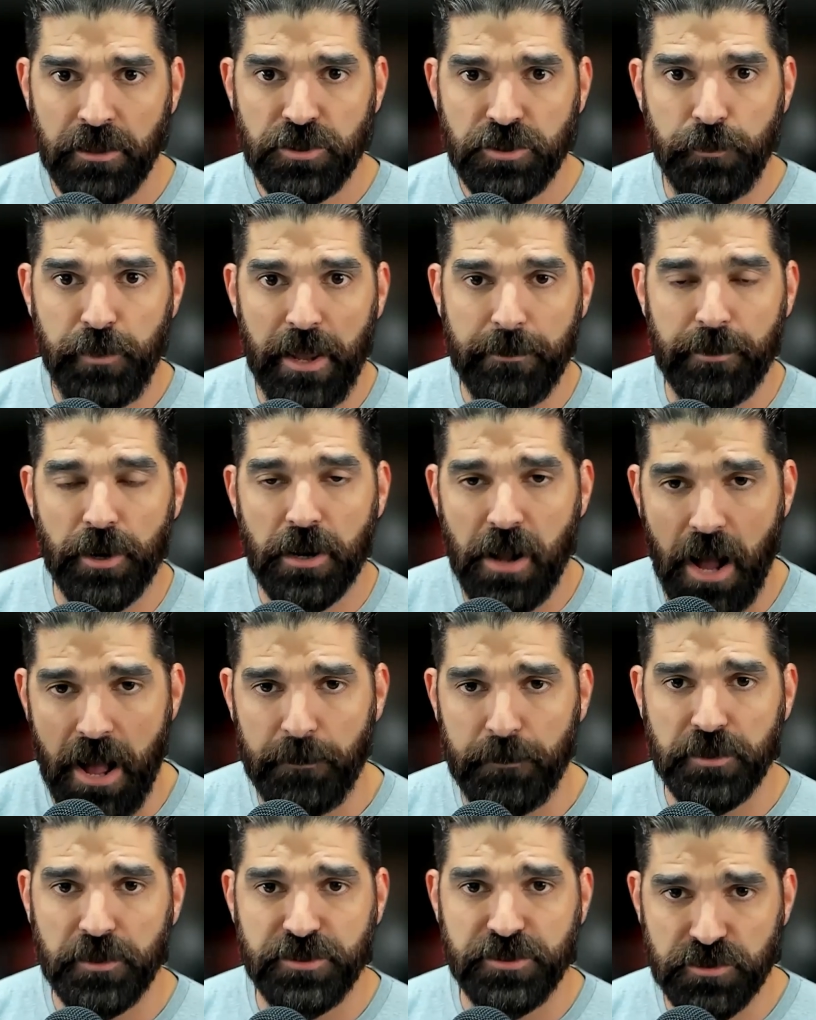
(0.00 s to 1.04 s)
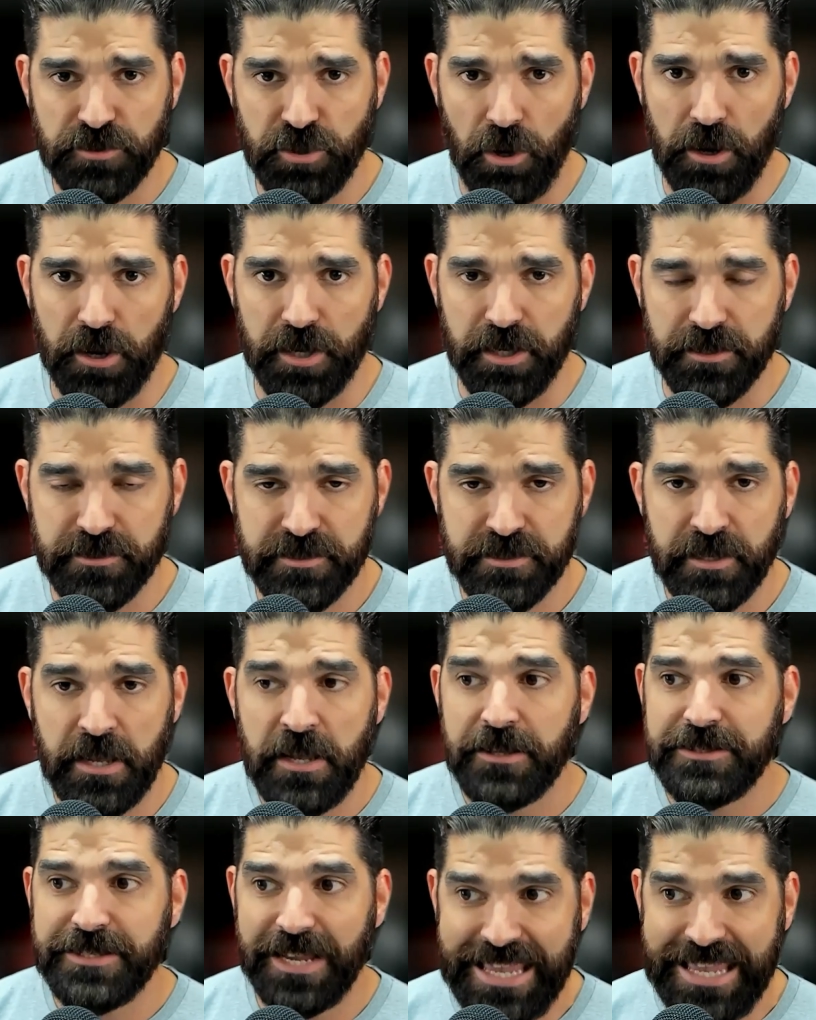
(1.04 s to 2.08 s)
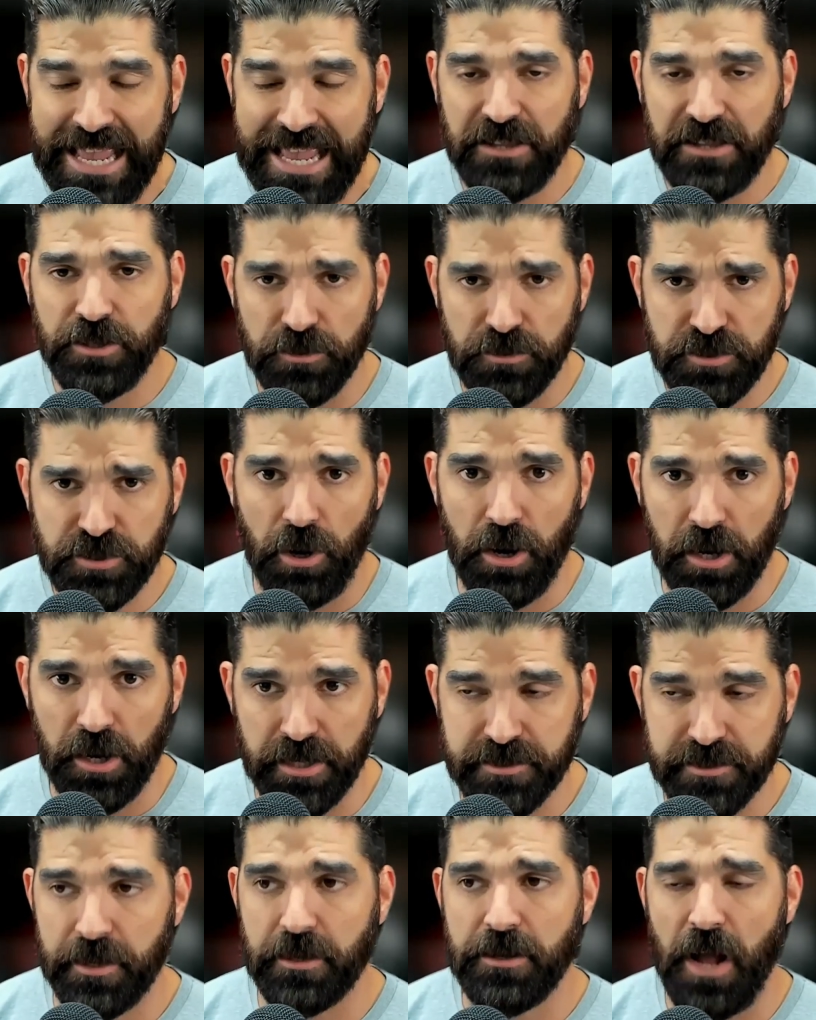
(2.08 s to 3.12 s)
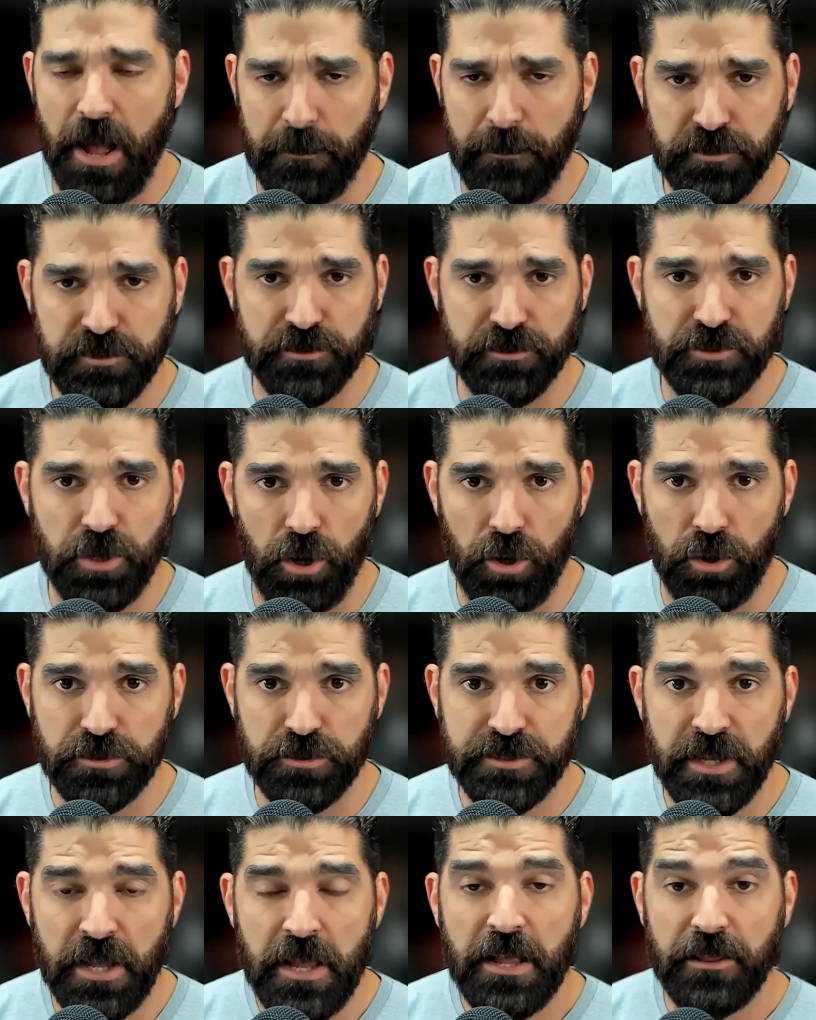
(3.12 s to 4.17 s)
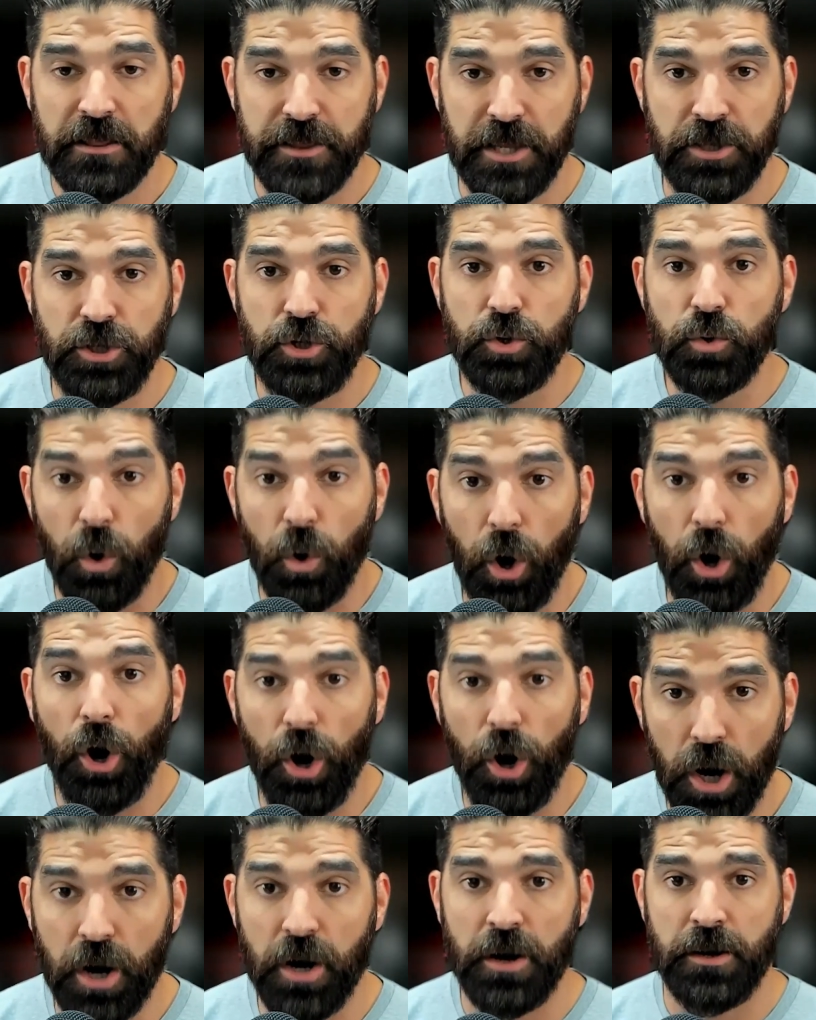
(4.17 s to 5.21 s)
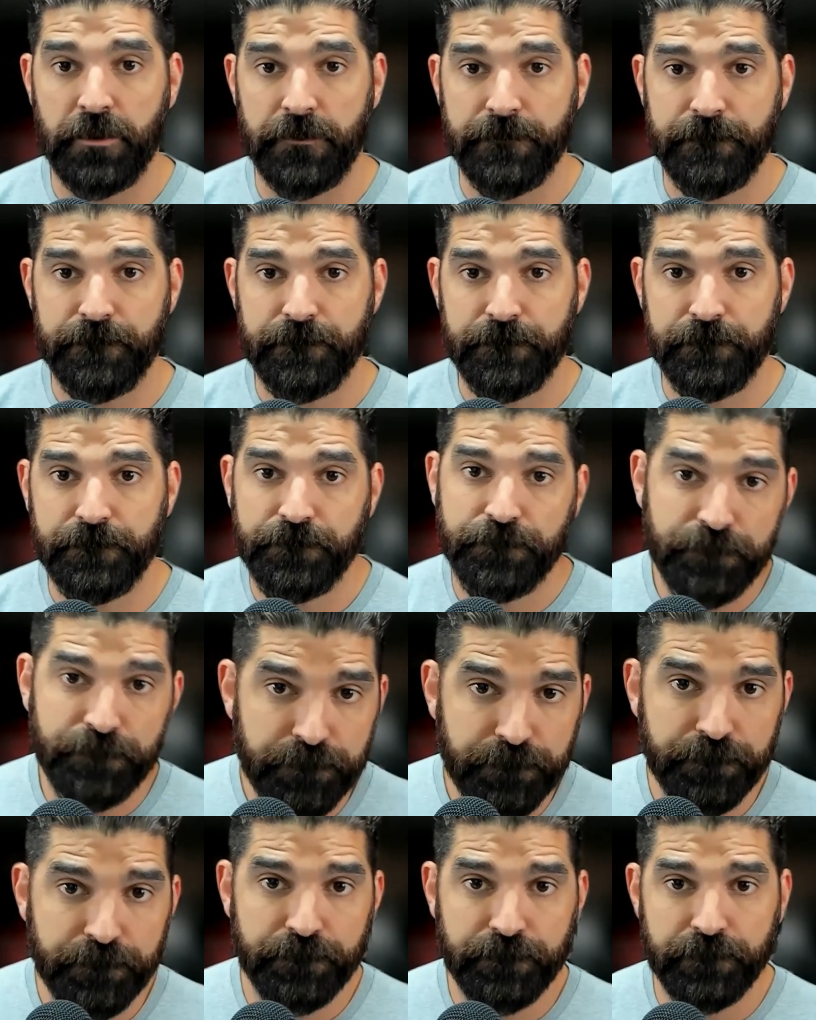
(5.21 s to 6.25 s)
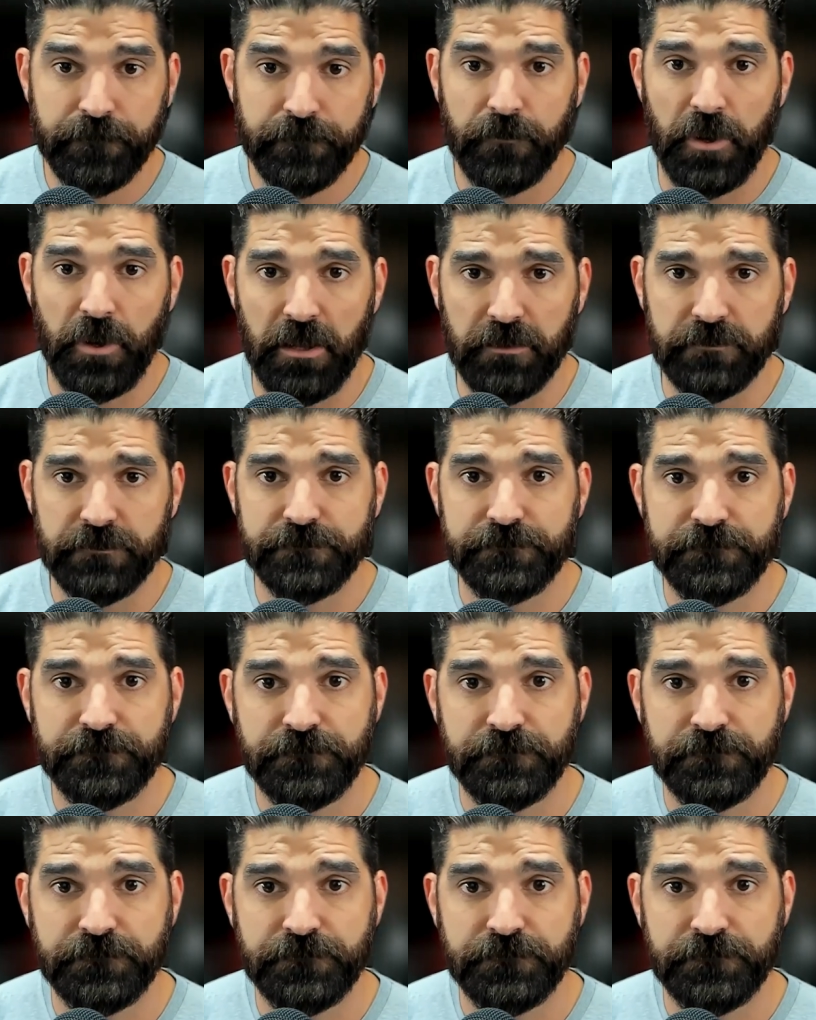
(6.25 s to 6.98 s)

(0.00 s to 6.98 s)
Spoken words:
to be able to accomplish those targets, to hit those targets and accomplish those goals, then you are, well,